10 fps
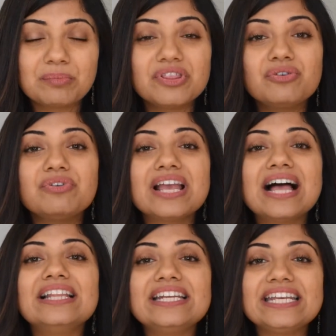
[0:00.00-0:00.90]
But the
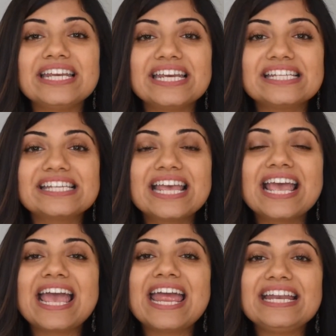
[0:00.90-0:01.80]
reality is,
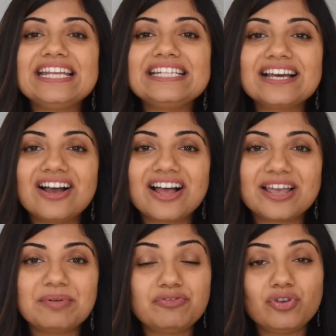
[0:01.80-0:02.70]

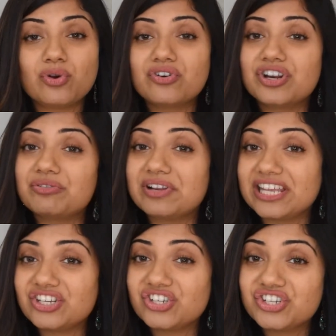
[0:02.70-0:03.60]
anytime, if you're in a
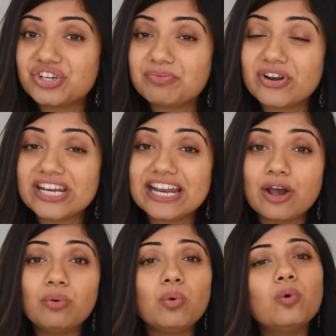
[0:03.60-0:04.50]
relationship right
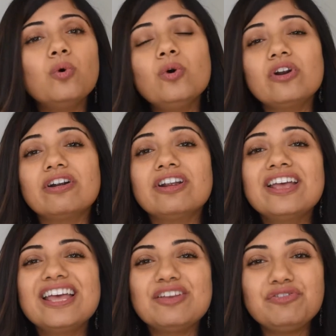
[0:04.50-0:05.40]
now, or
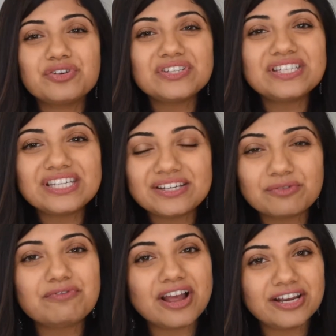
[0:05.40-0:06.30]
if you're
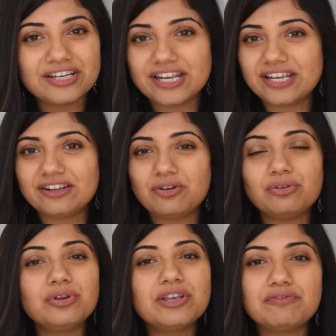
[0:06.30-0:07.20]
finding or
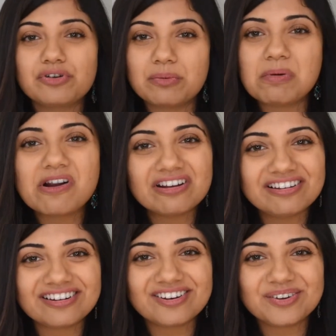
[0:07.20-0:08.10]
looking for a
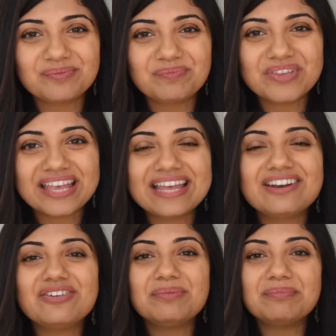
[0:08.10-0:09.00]
partner,
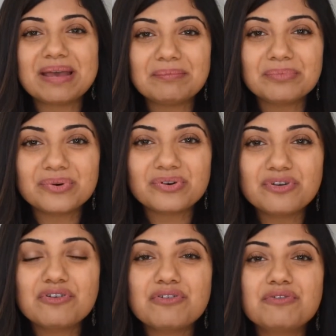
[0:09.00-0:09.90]

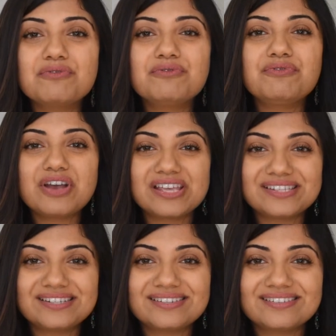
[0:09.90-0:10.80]
remember first,